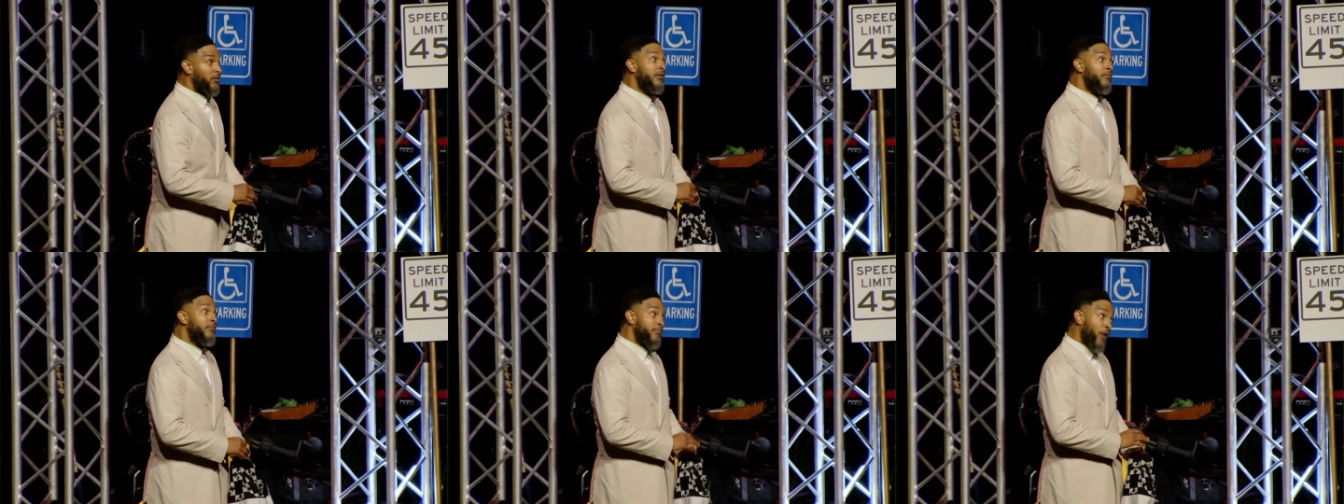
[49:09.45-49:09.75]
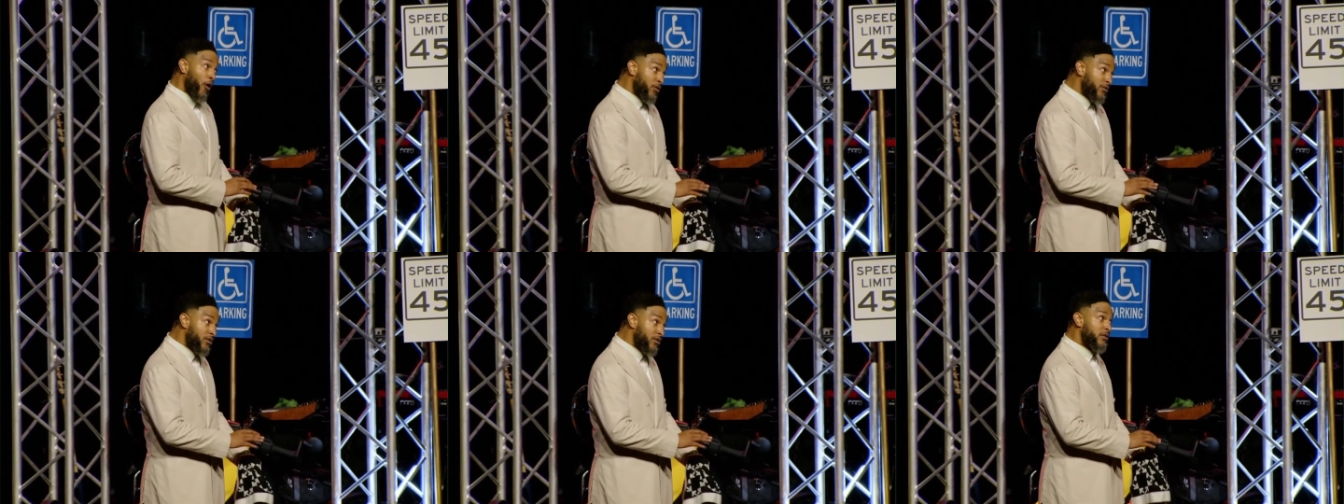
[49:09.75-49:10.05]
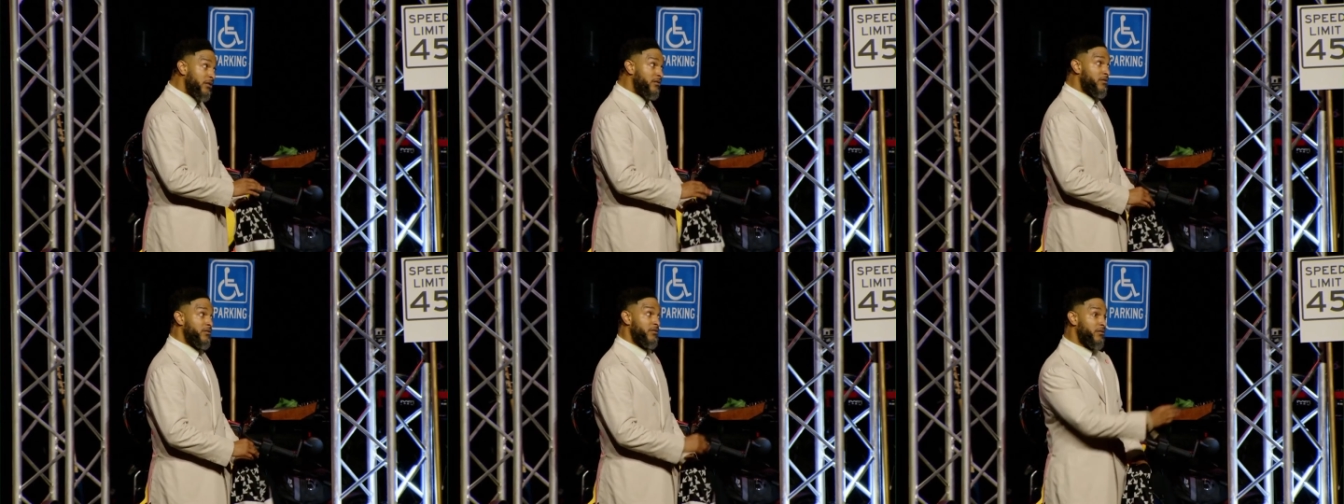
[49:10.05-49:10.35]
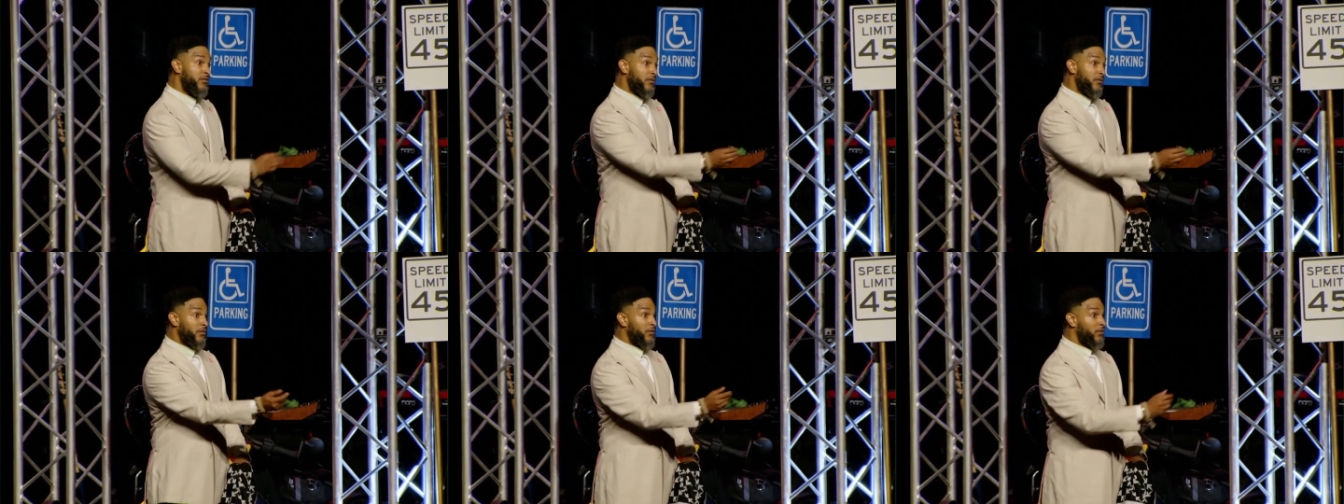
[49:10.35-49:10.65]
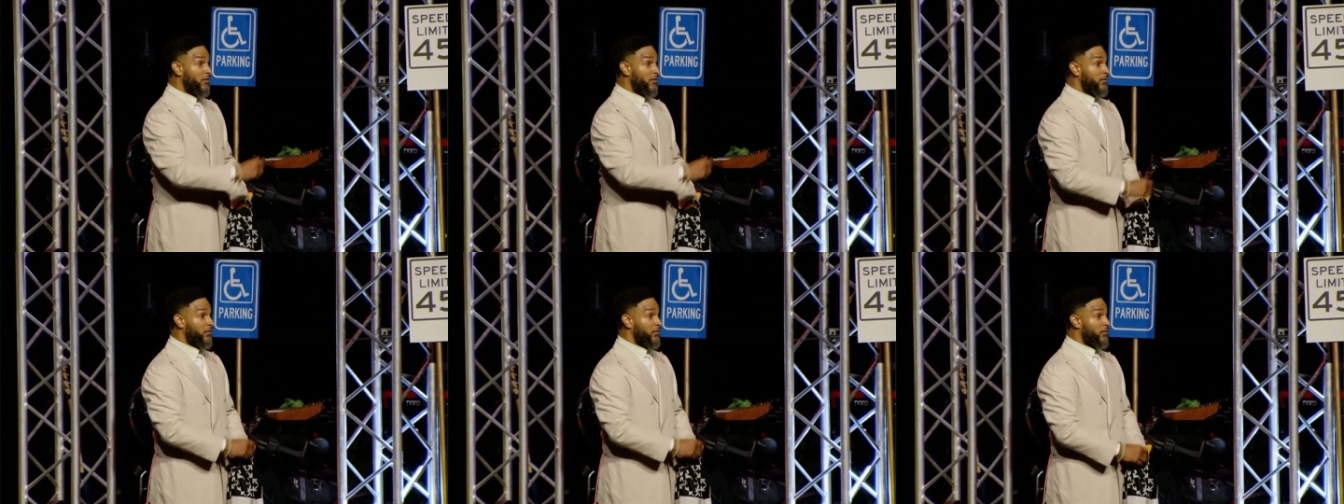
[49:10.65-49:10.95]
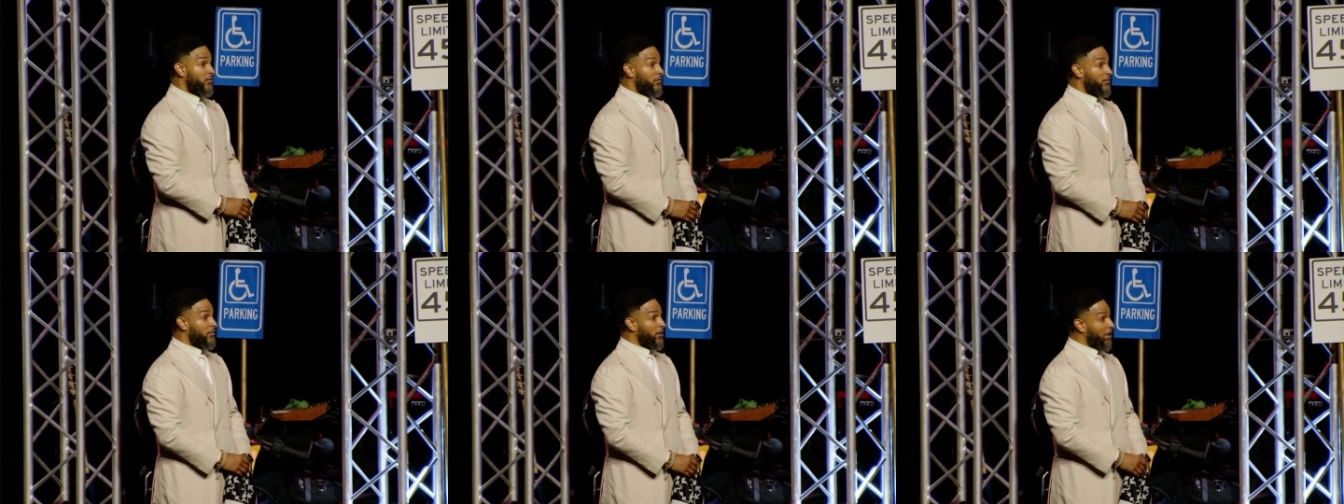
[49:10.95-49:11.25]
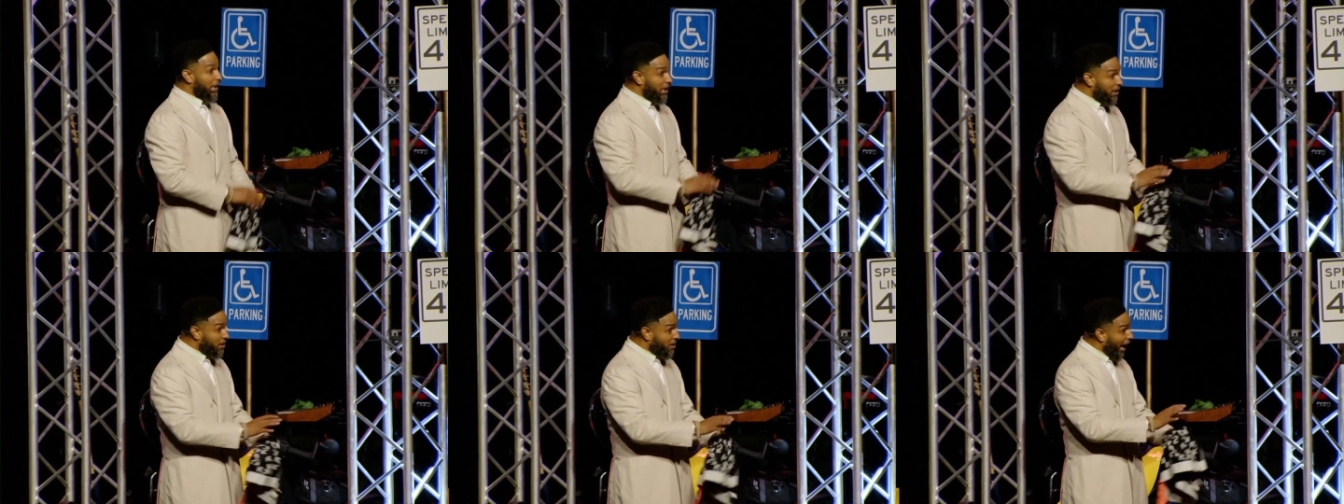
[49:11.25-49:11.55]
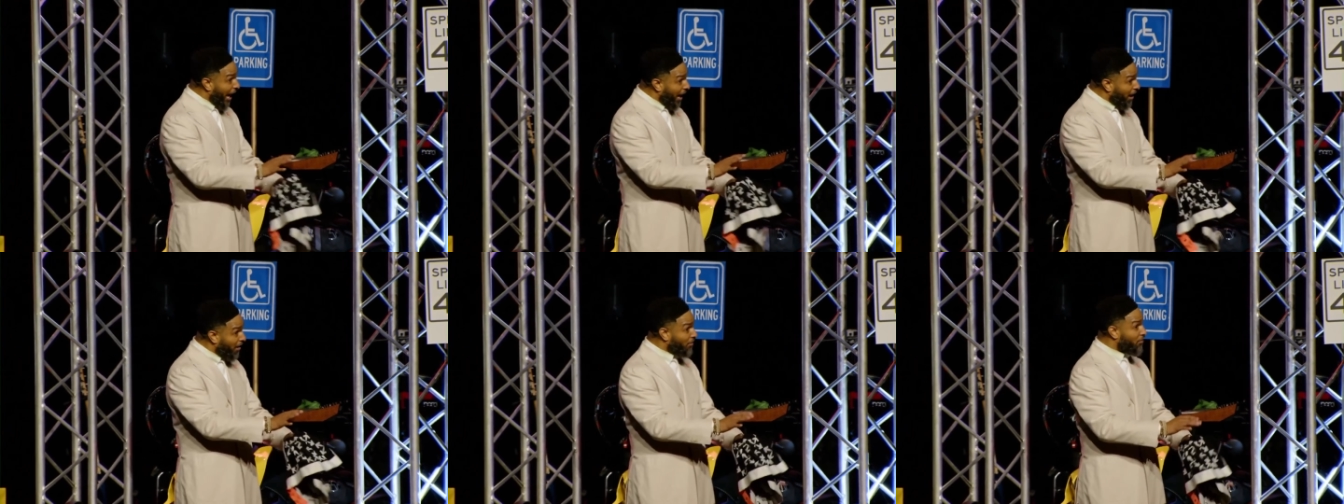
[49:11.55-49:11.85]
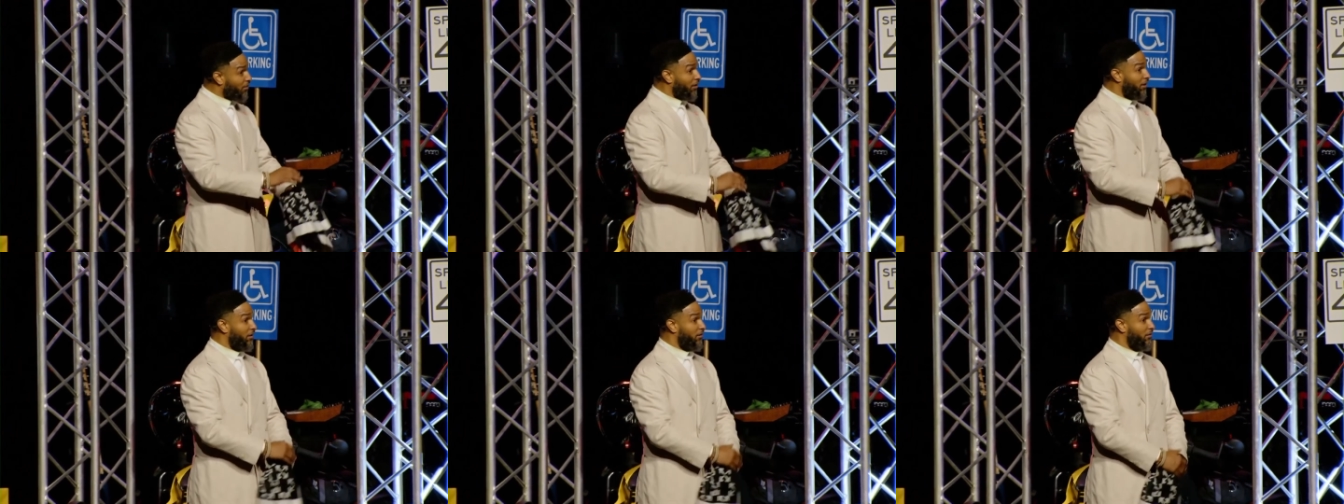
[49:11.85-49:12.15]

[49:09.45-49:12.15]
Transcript: Moses, he's angry.